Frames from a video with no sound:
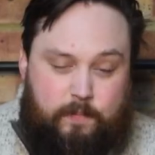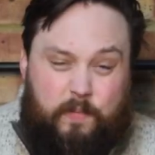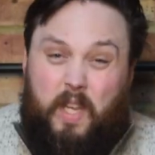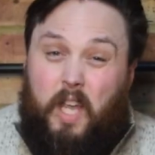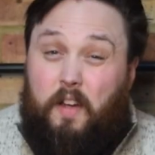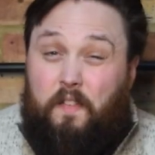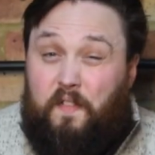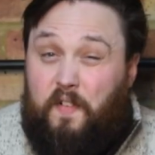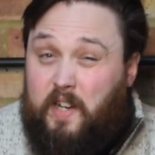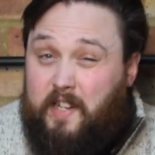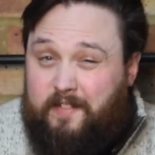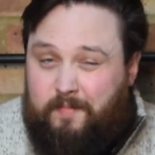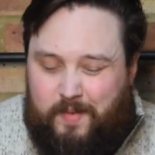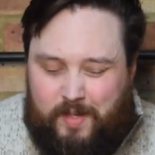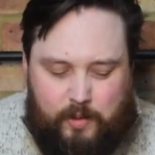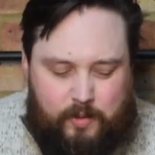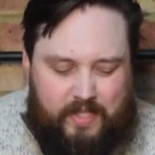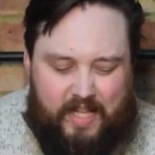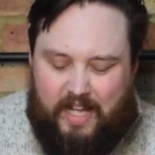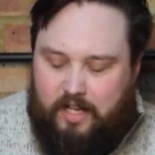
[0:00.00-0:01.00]
yeah,
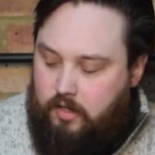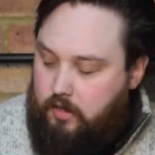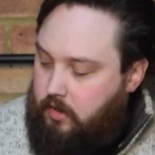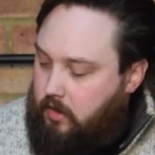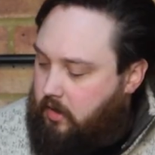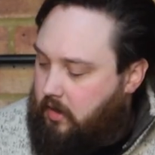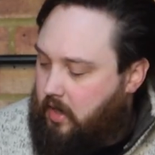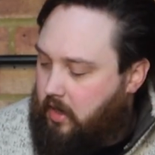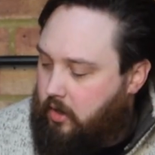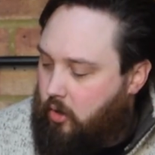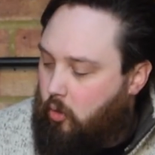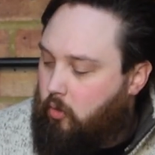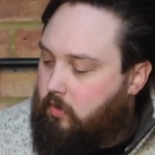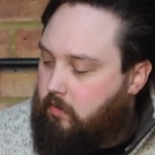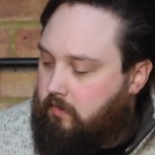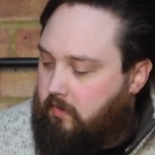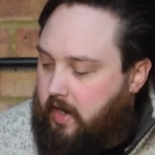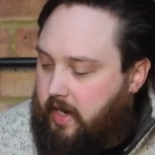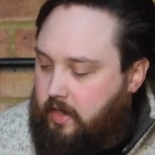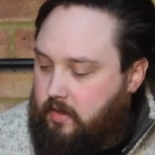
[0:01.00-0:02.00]
5mm is that good kind of
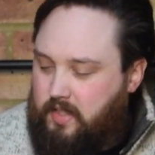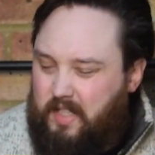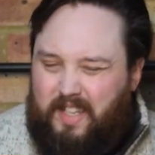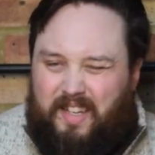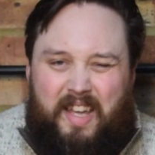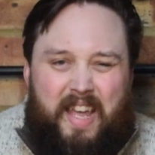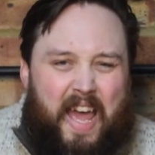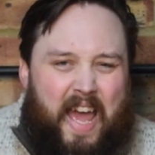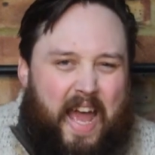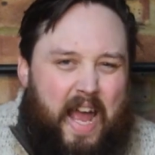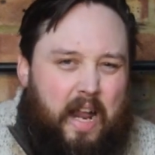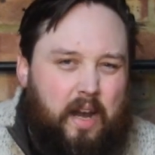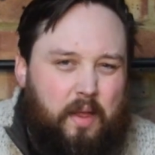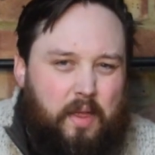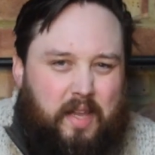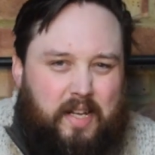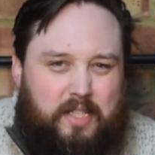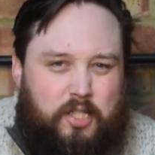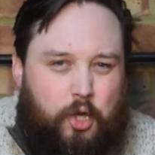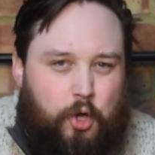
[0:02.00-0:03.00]
all-rounder.
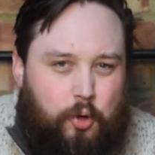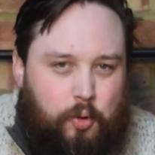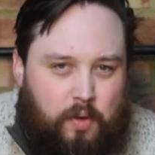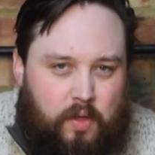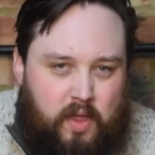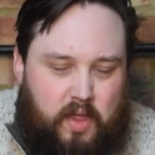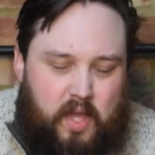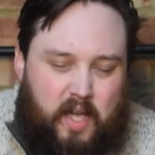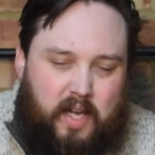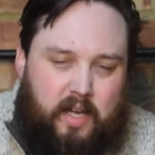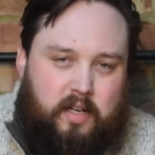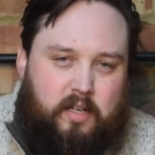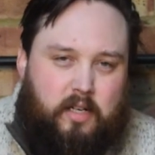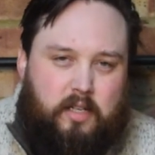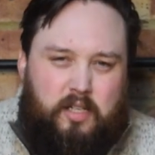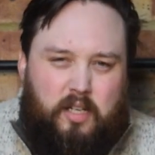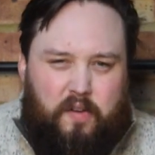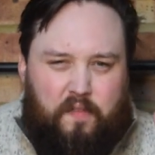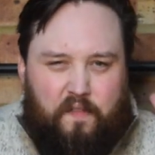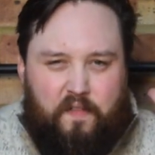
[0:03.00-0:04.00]
Anything too thick and I
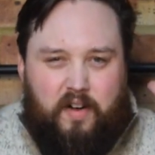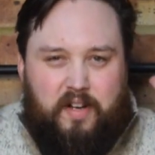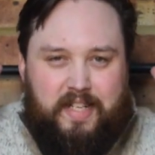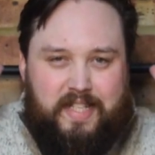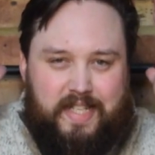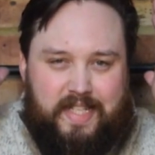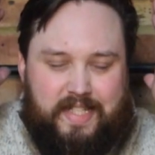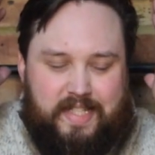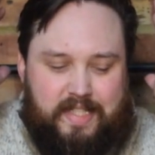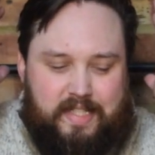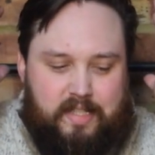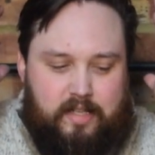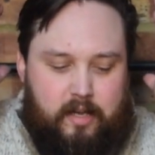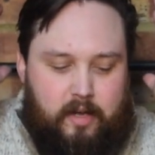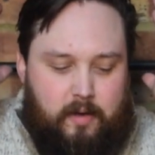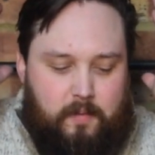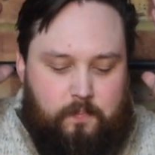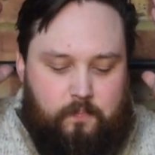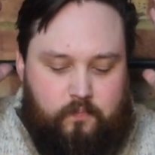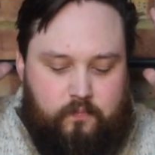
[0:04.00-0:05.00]
just find it
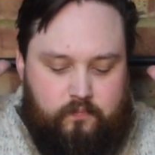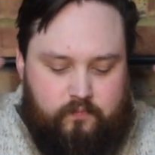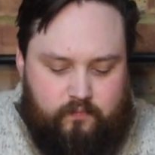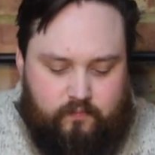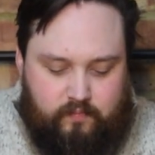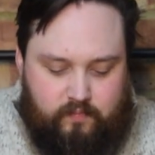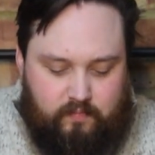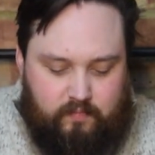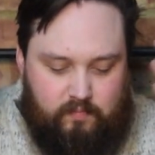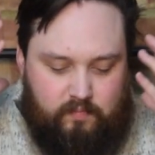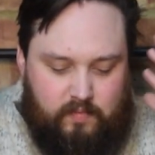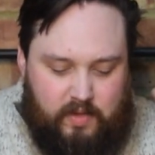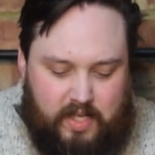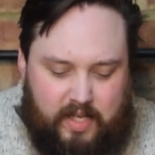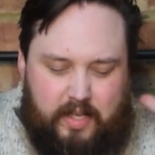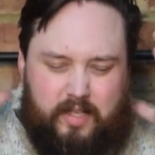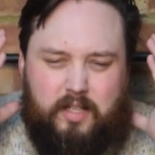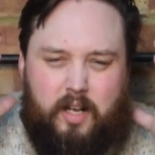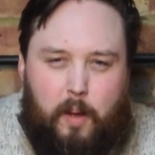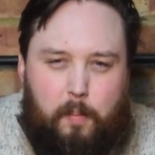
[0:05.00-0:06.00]

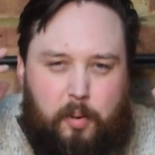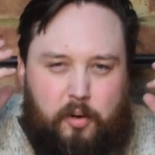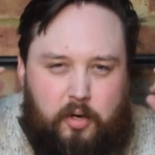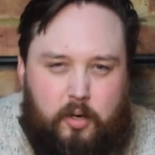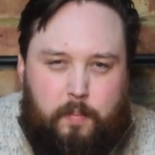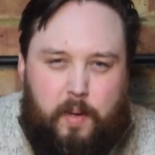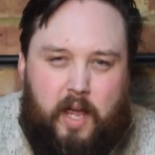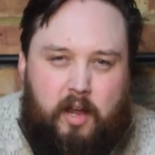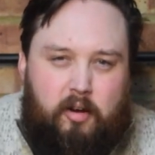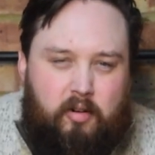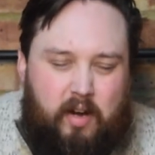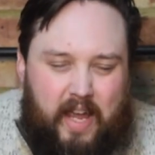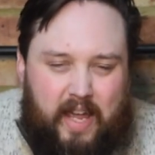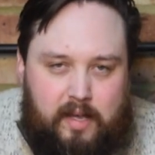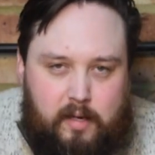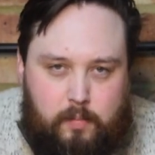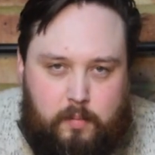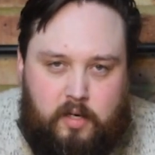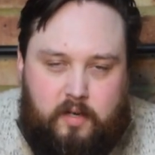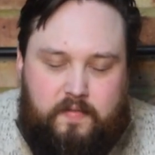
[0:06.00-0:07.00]
it's like putting a pair of
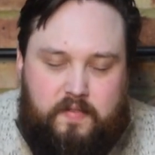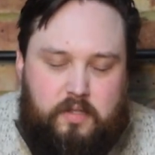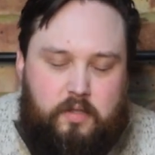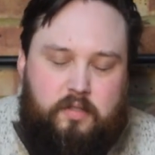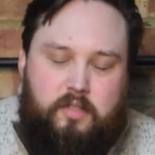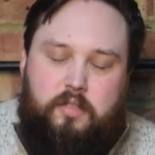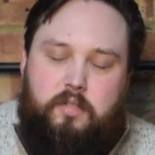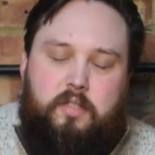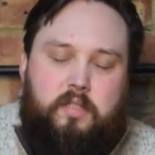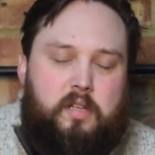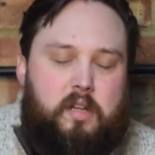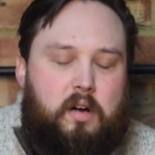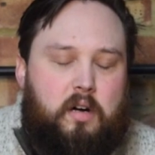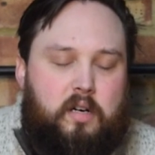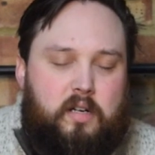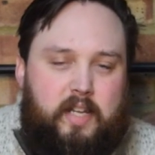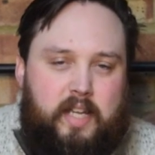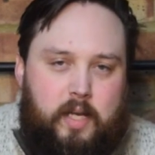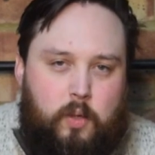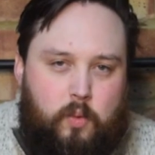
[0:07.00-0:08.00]
earmuffs on. You just
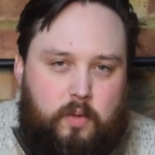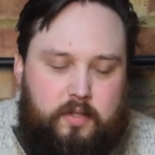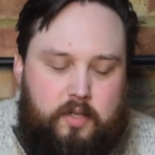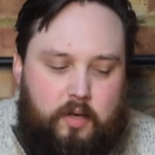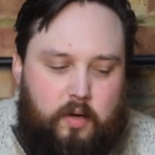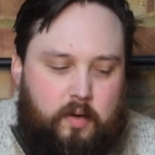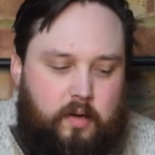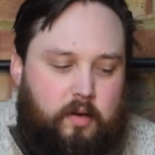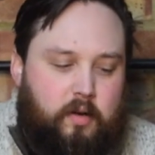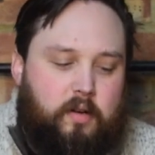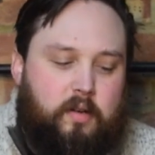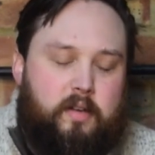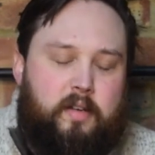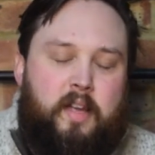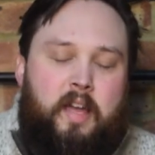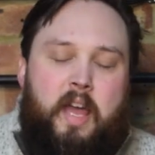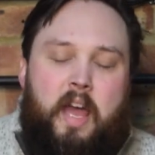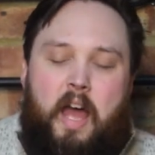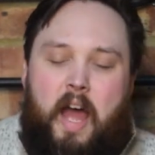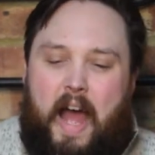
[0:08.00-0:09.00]
can't hear what's going on,
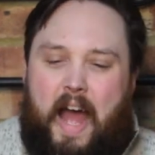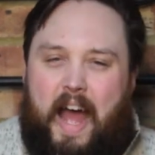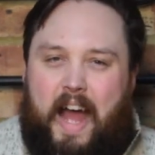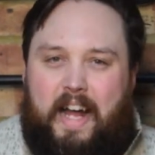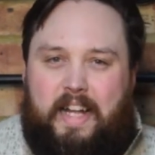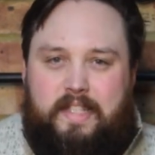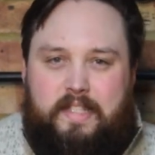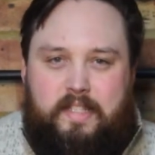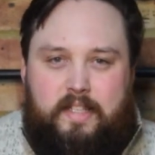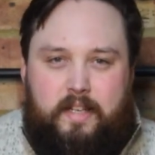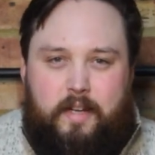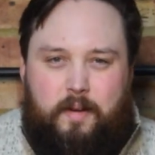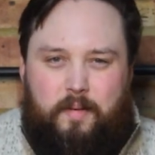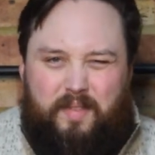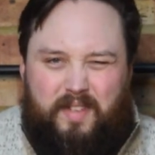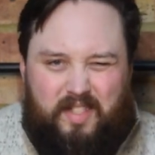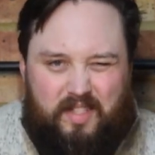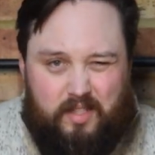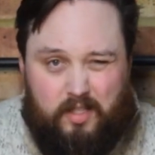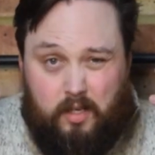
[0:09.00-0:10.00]
and
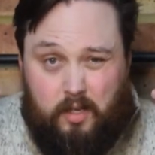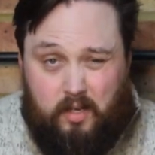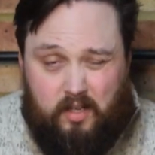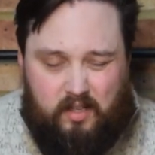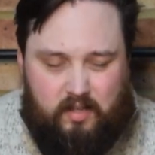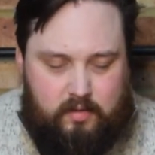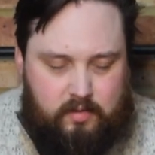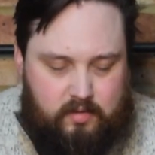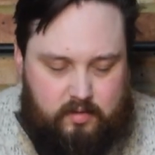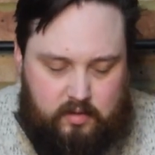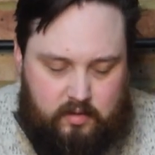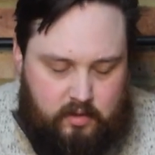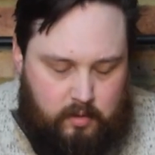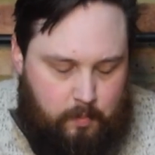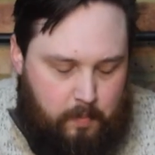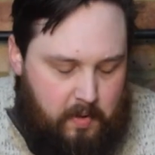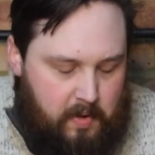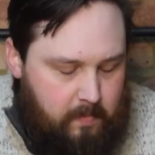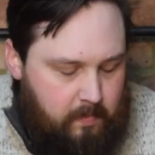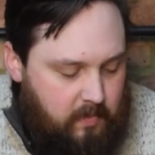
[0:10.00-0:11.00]
it's just a
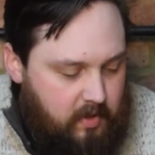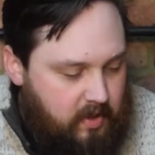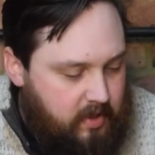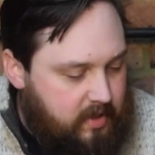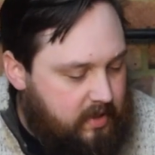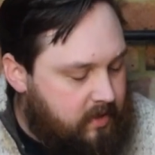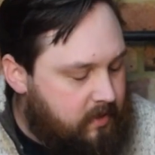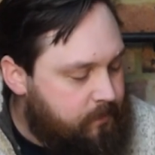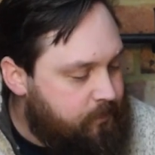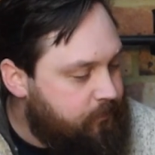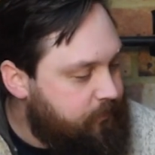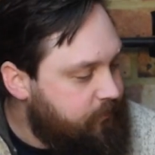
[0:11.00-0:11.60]
bit much.